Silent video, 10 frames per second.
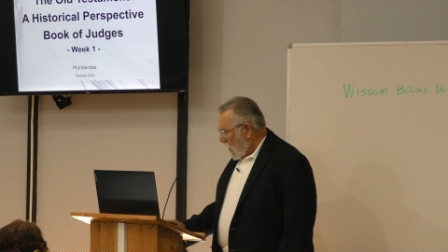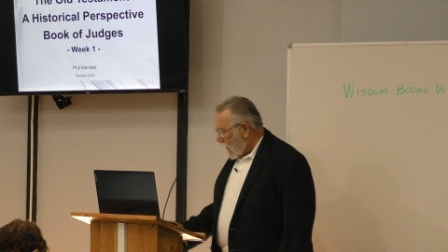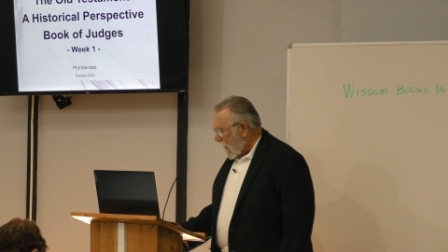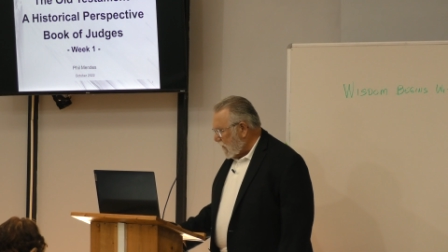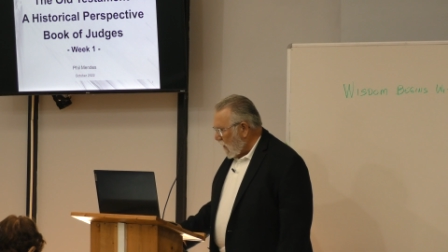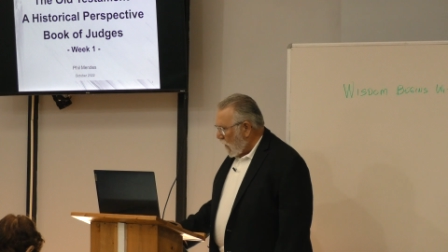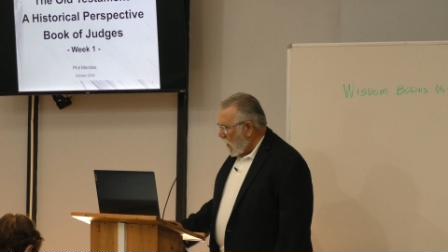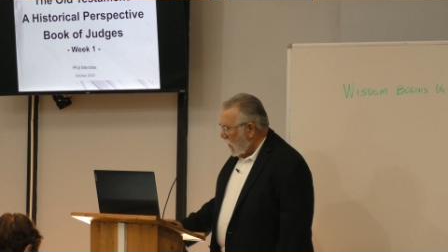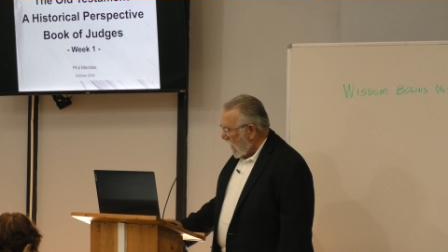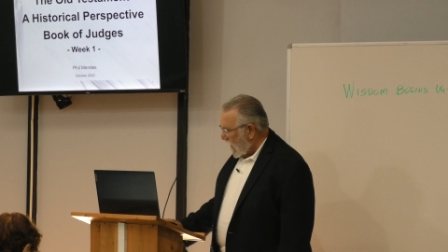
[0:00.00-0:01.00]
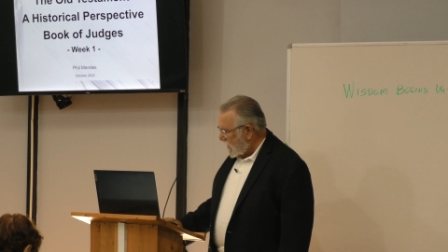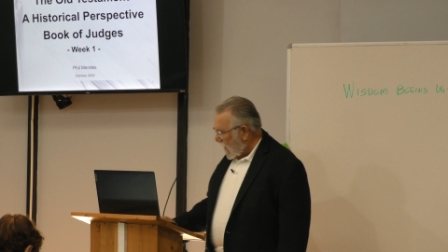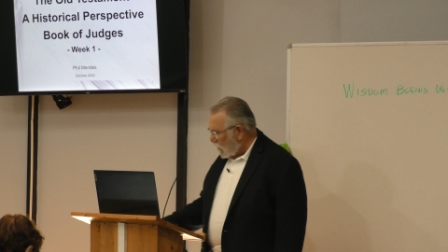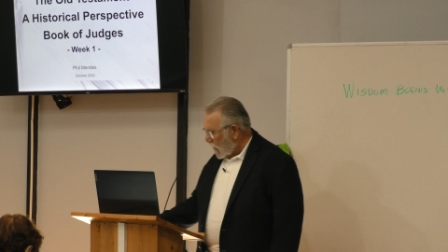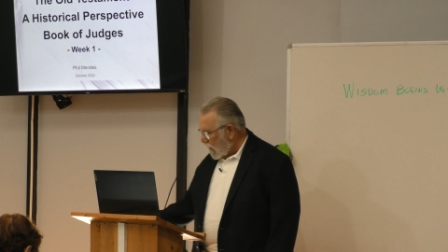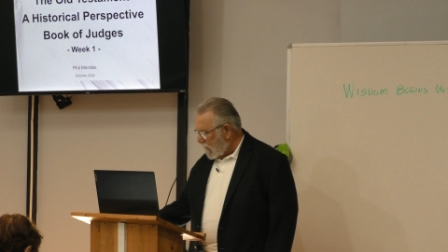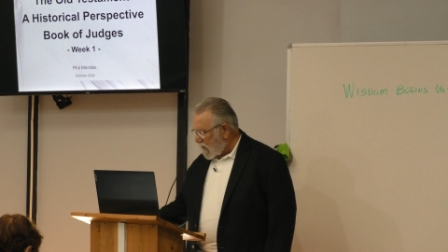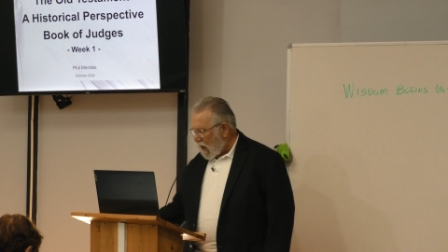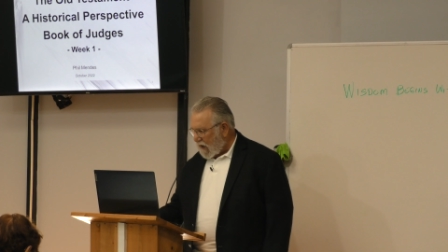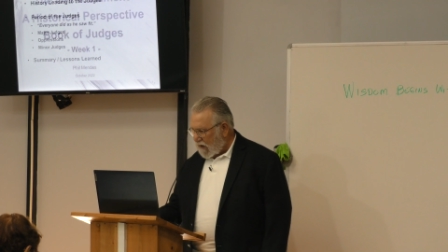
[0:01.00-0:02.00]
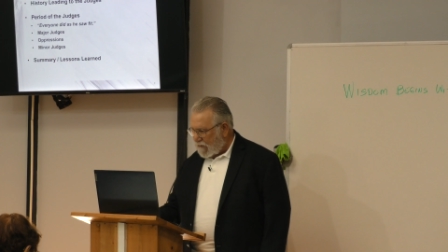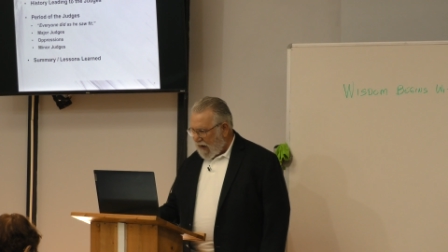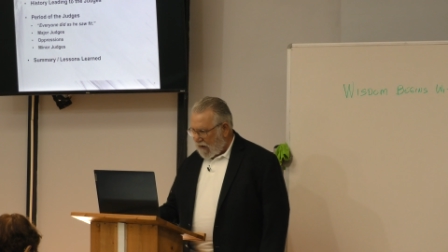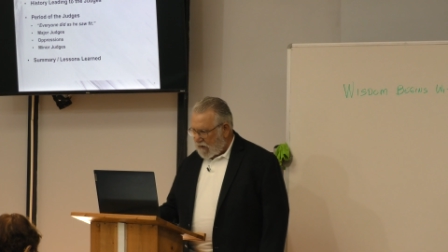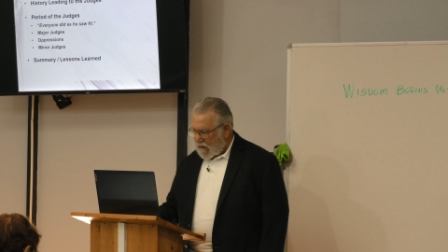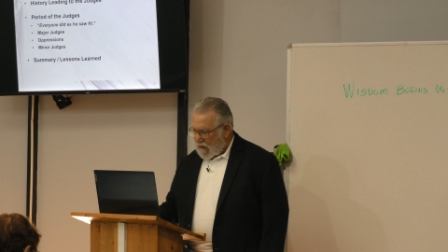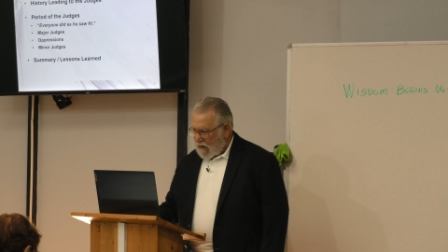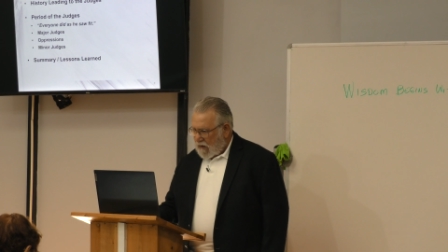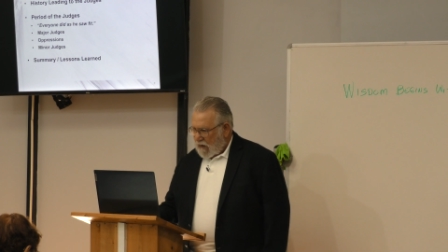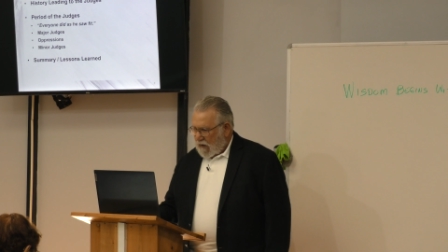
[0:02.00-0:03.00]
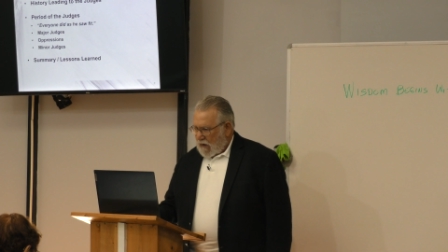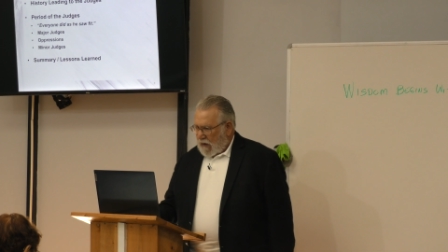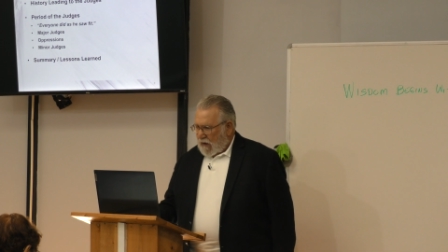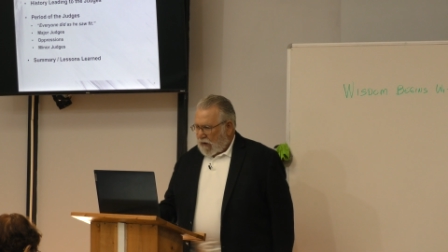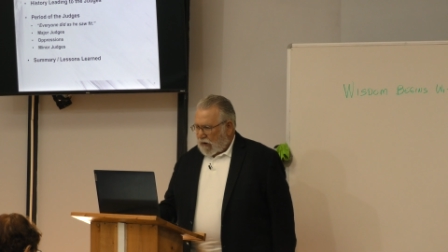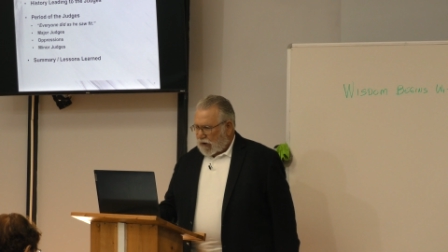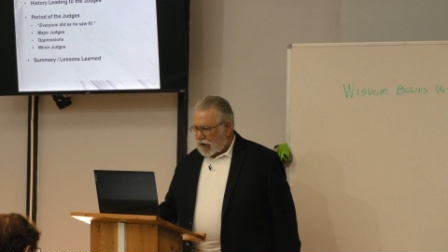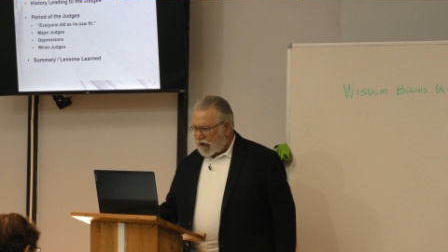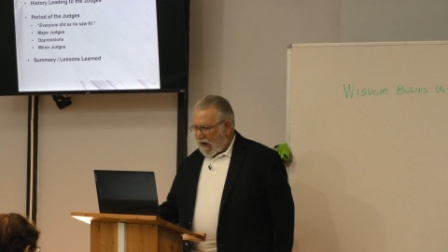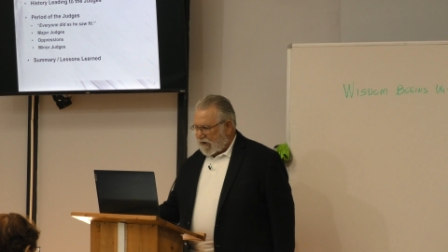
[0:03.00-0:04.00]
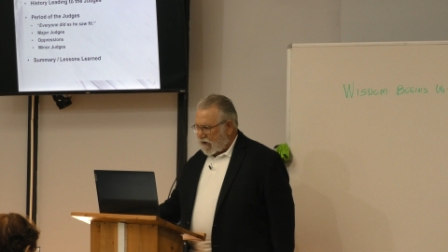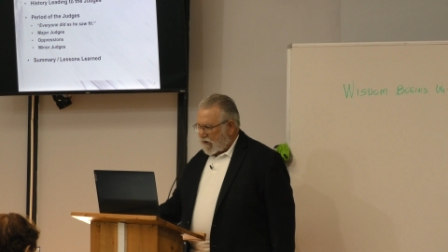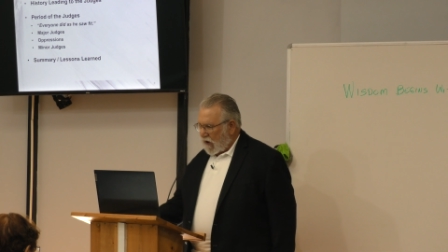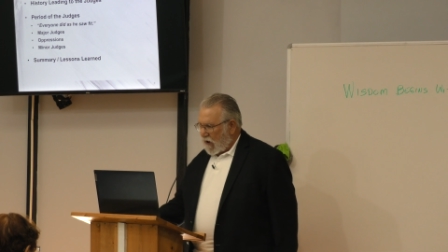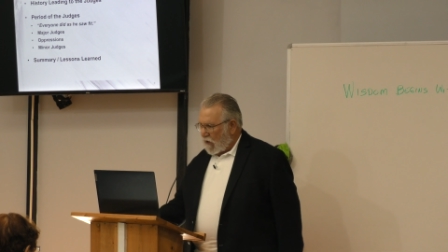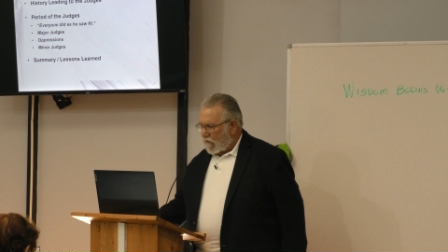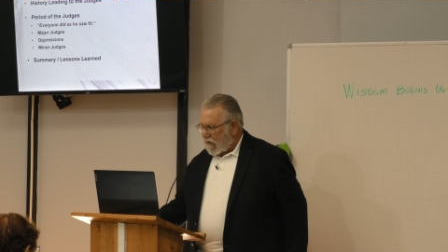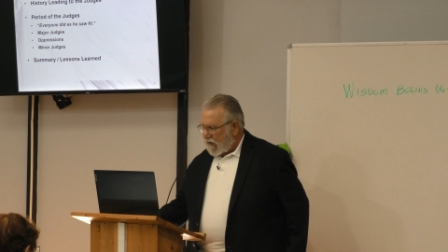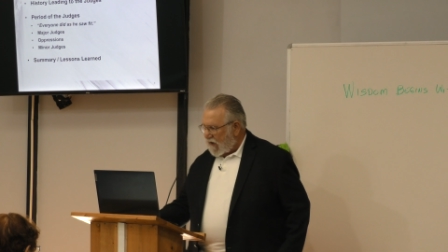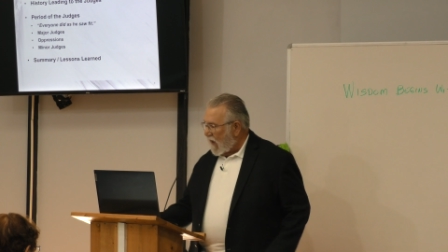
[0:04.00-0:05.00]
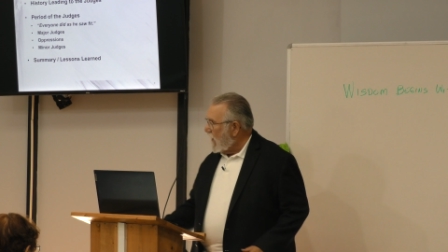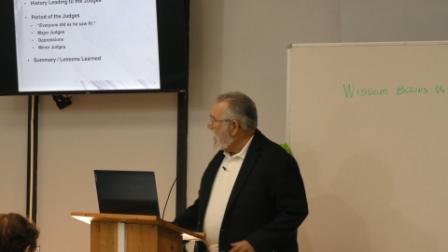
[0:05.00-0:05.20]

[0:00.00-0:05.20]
Okay, so like I said, we're going to be talking about Judges, and over the